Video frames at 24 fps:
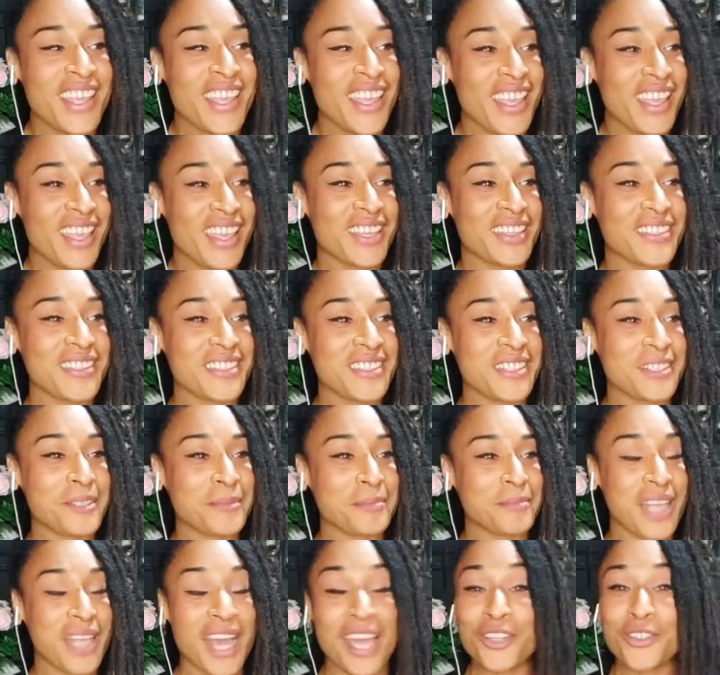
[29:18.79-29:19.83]
And
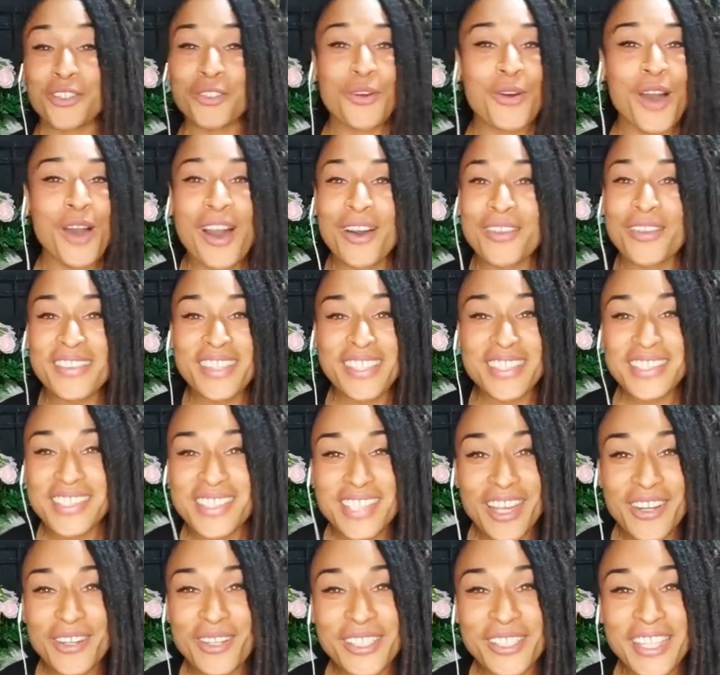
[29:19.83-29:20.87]
I don't know how things
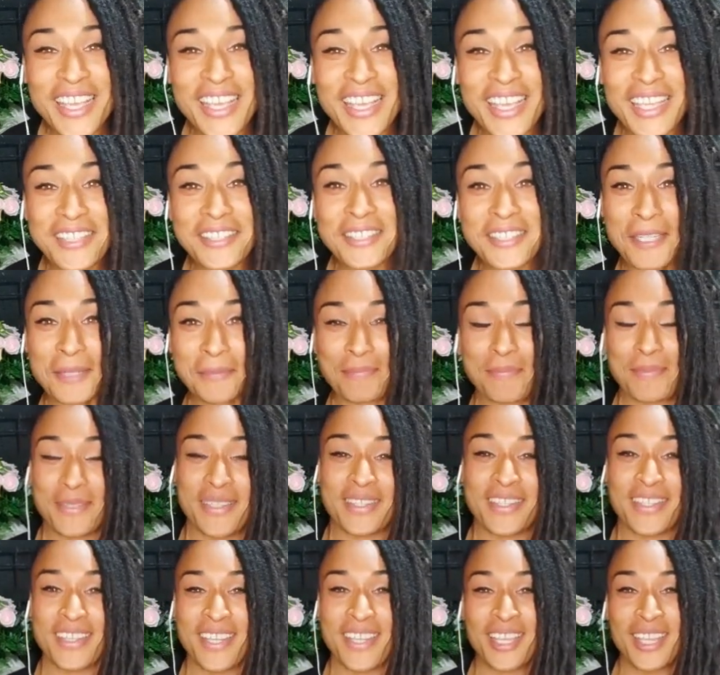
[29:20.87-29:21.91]
are gonna end up,
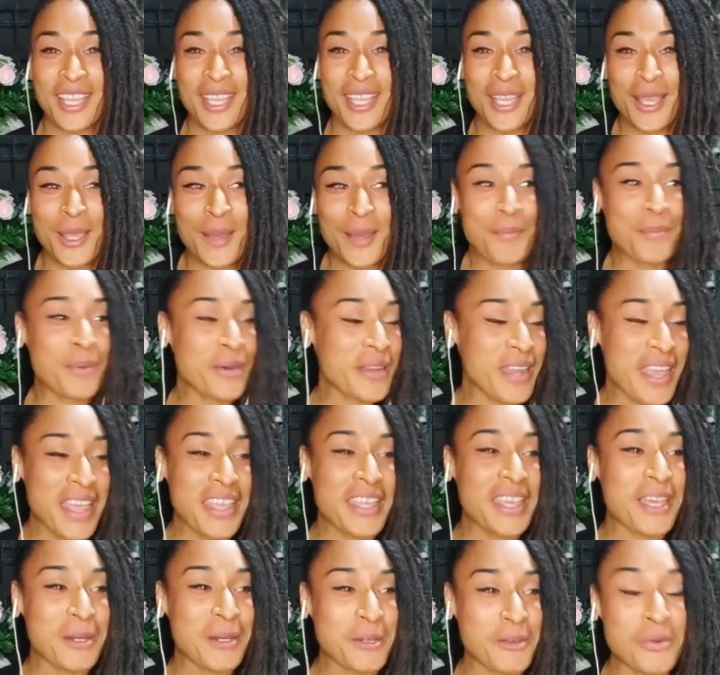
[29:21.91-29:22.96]
but I
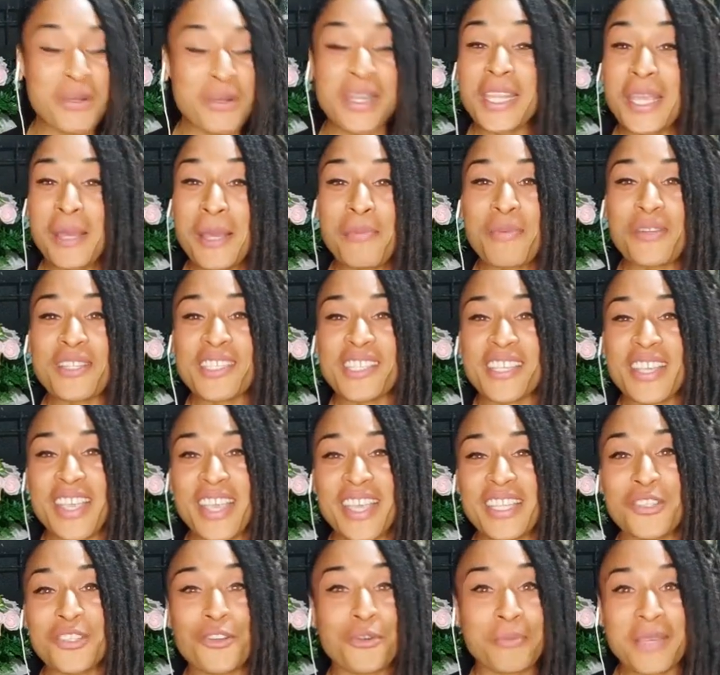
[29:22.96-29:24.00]
really
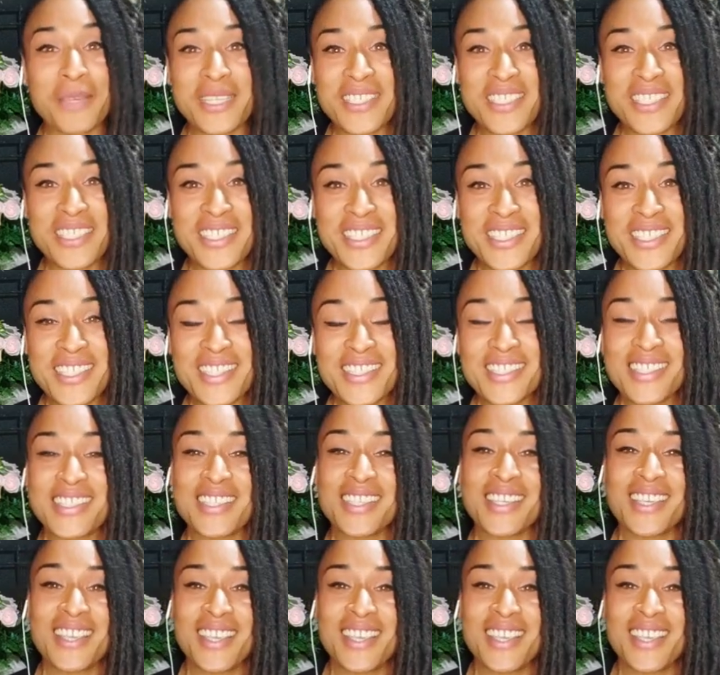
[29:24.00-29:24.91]
appreciate your messages.